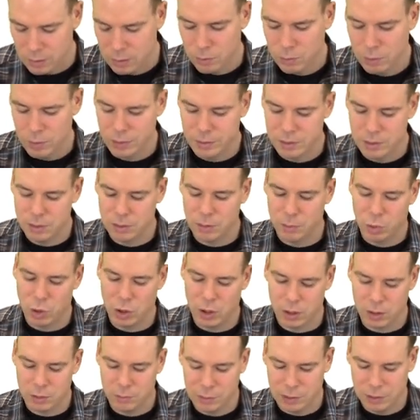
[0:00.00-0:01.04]
Well, this is
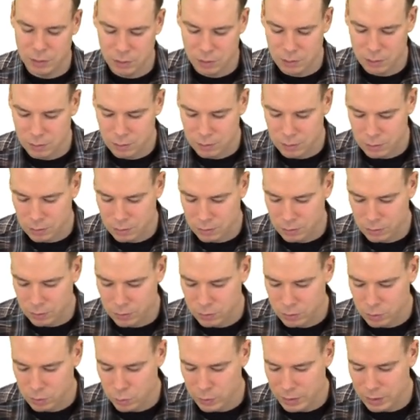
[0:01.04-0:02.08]
approximately, so there's a little
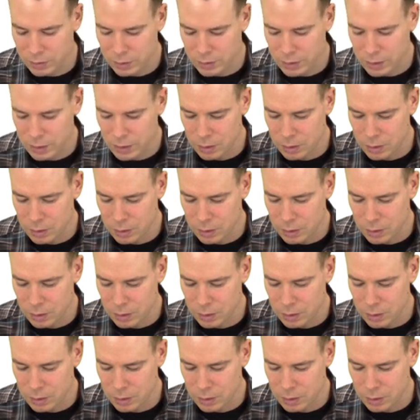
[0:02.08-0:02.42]
squiggly